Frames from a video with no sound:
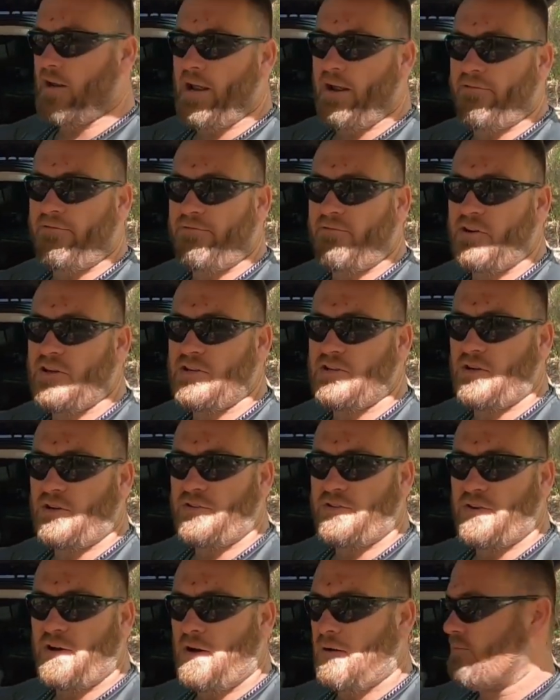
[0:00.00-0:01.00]
out fridge on
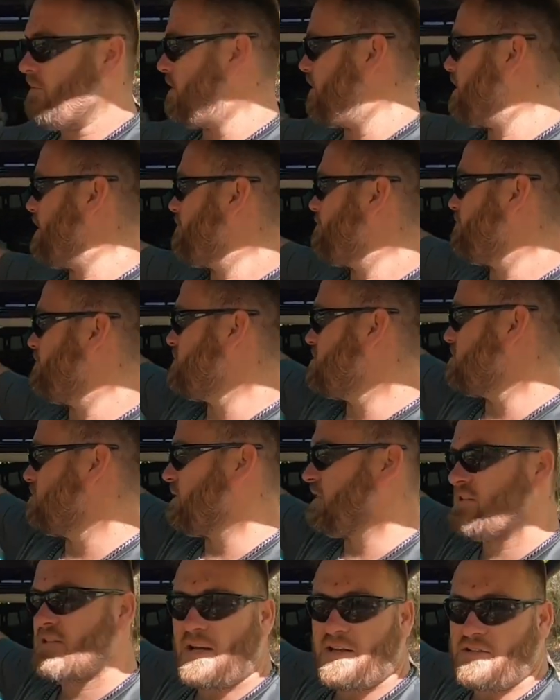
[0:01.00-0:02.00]
top, you know, that fridge would
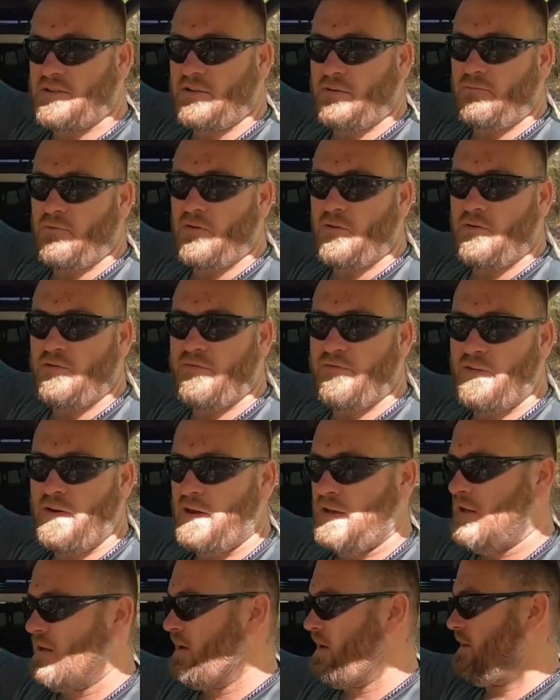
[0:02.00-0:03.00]
be touching the roof,
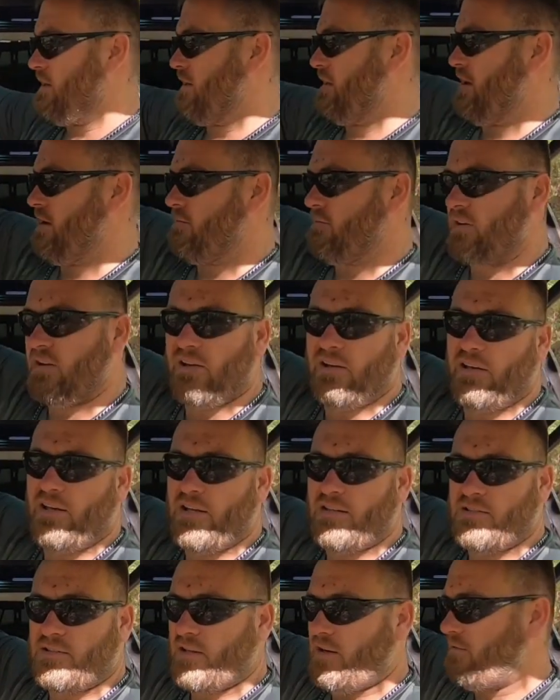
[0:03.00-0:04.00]
and then how am I going to
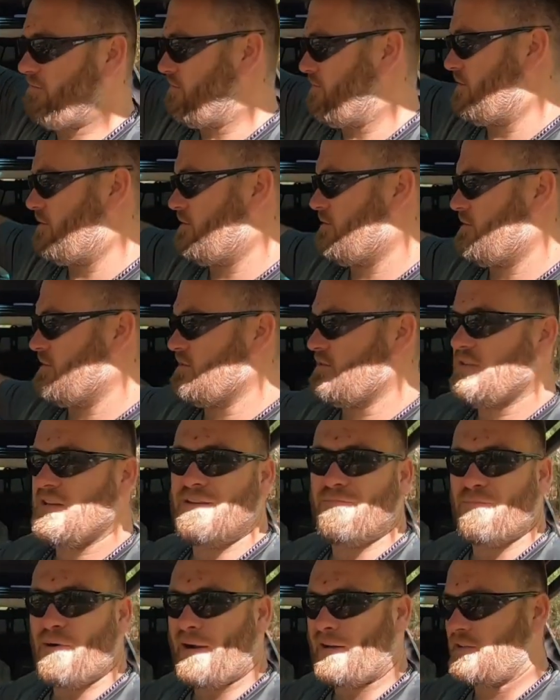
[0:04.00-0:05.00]
get stuff? It's just
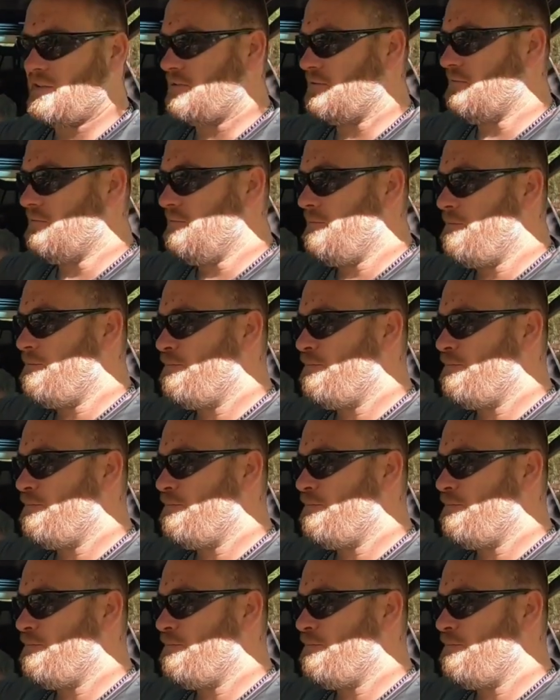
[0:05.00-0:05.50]
impractical.